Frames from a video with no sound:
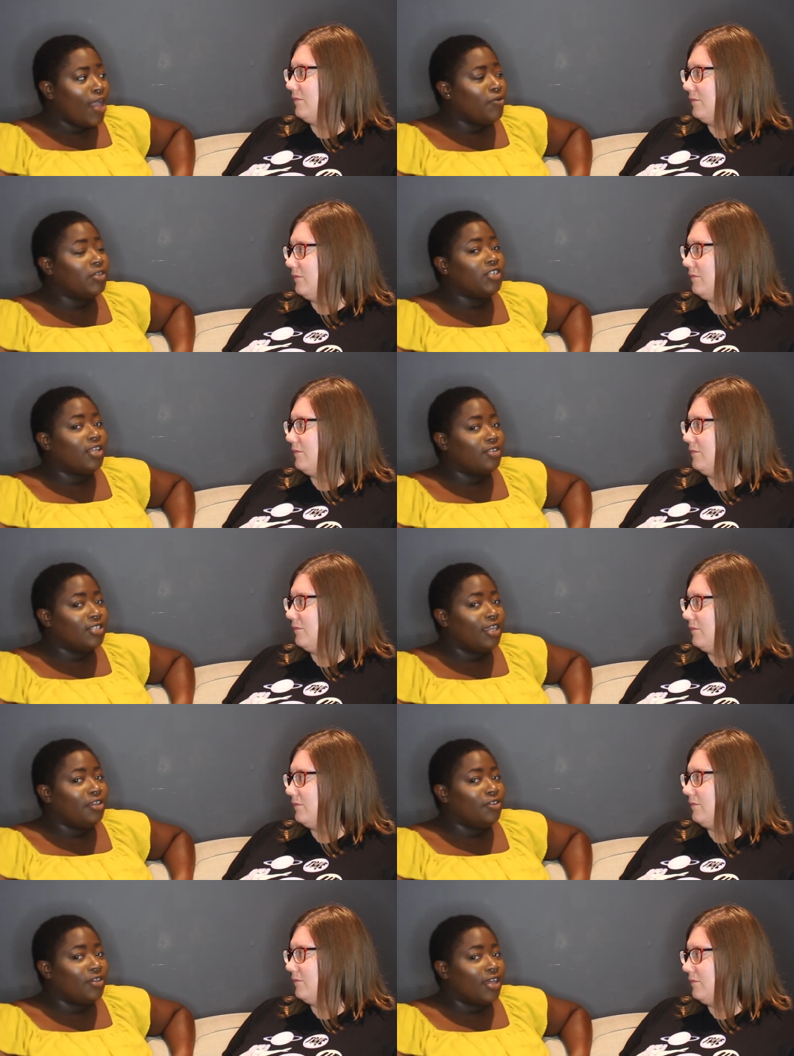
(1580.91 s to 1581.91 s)
Speaker 1: I wish I could
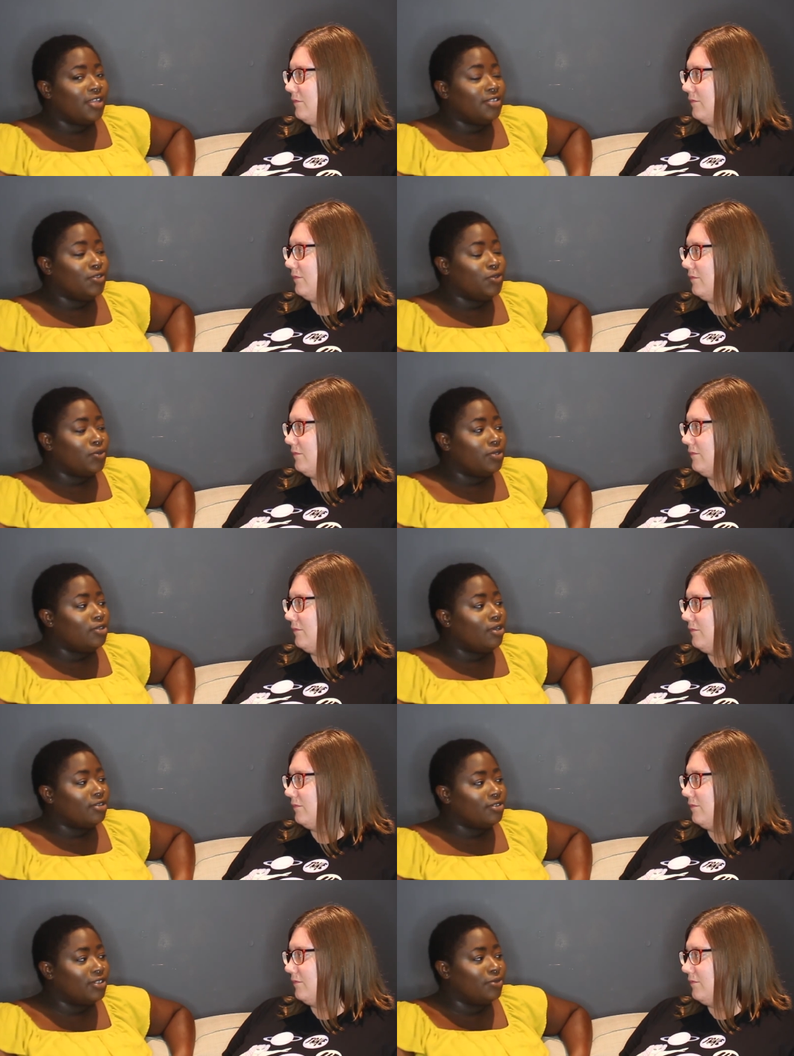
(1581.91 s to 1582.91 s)
take you guys into a
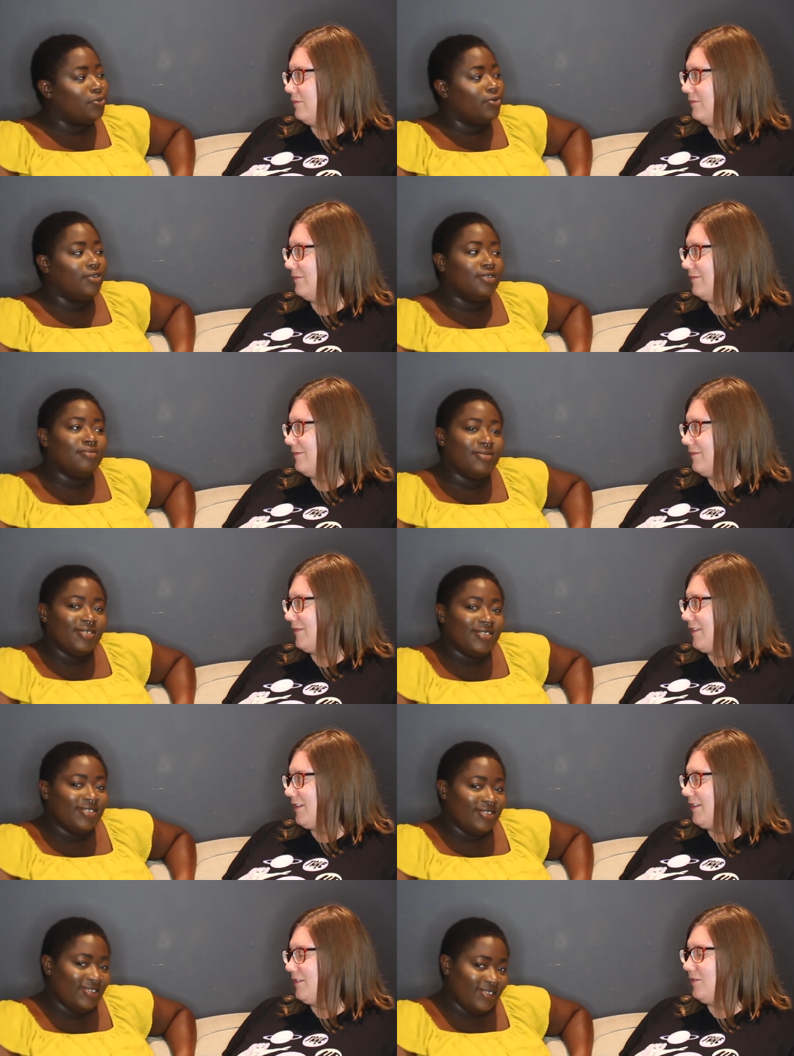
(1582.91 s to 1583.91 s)
doctor's
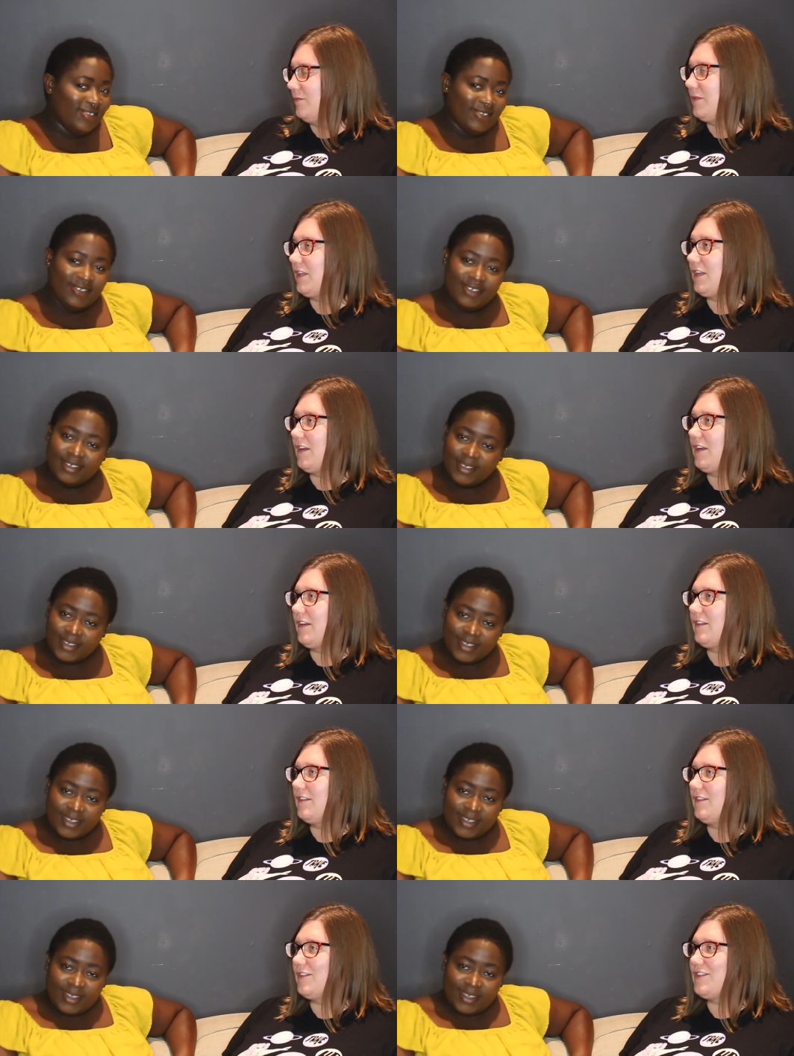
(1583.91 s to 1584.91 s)
appointment. Oh, my
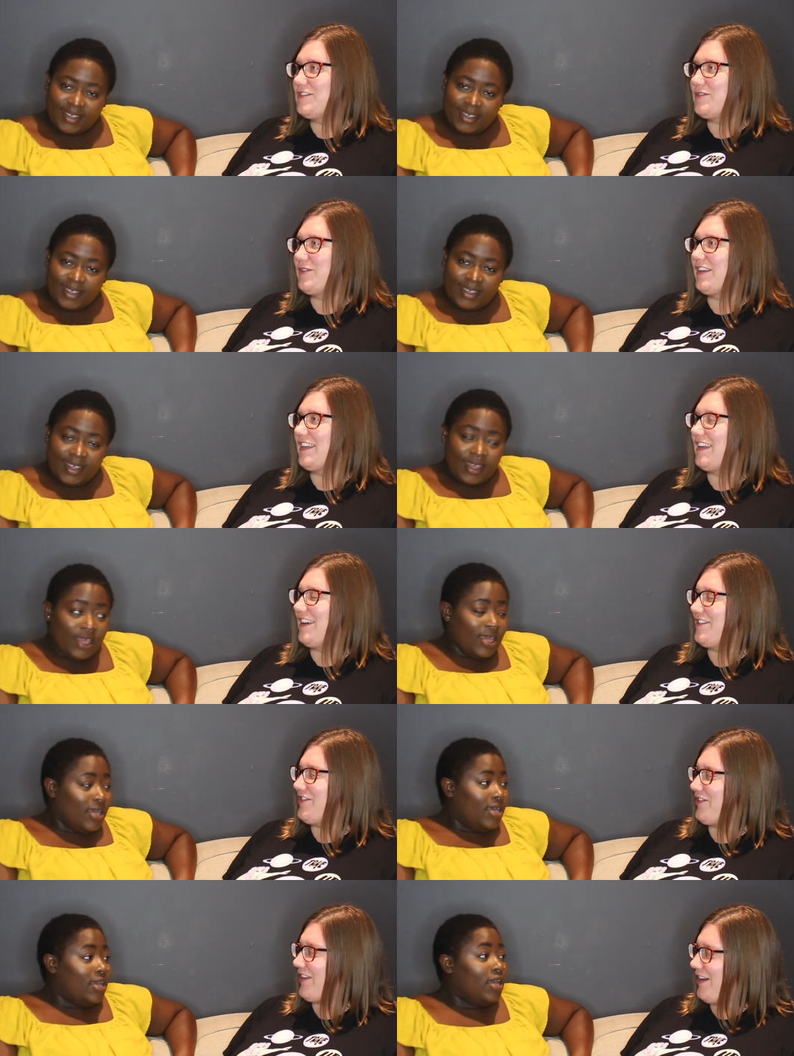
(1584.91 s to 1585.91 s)
God. You could do, like, an
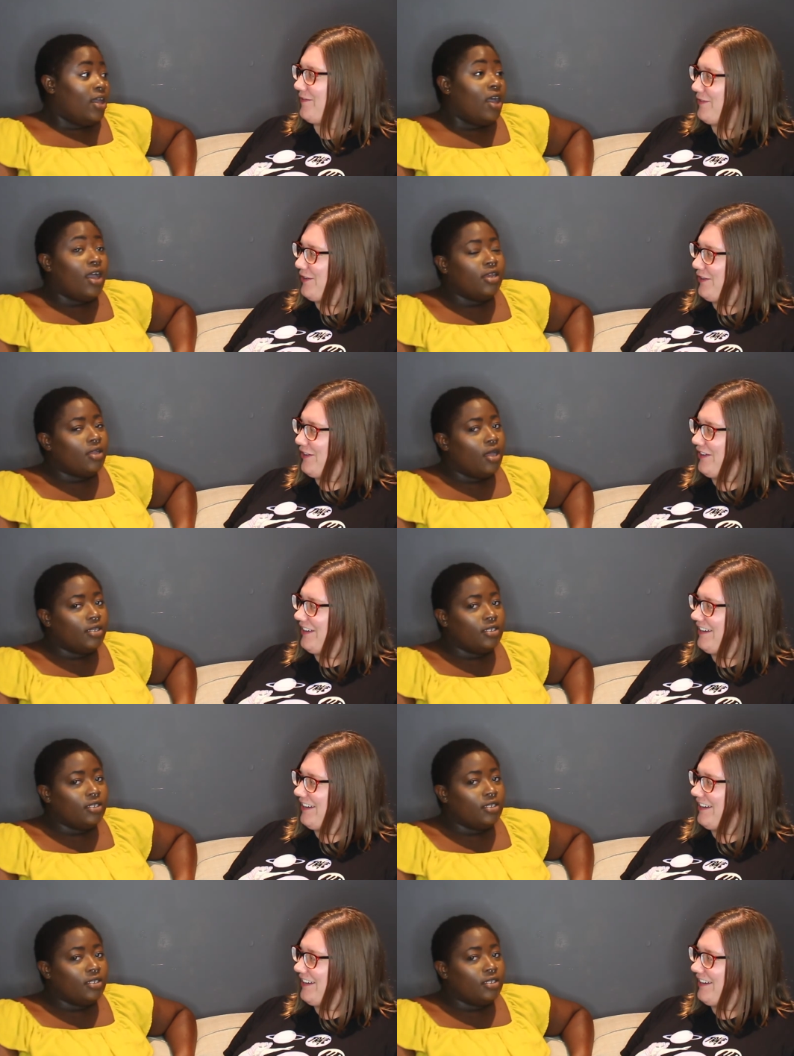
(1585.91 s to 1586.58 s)
undercover. An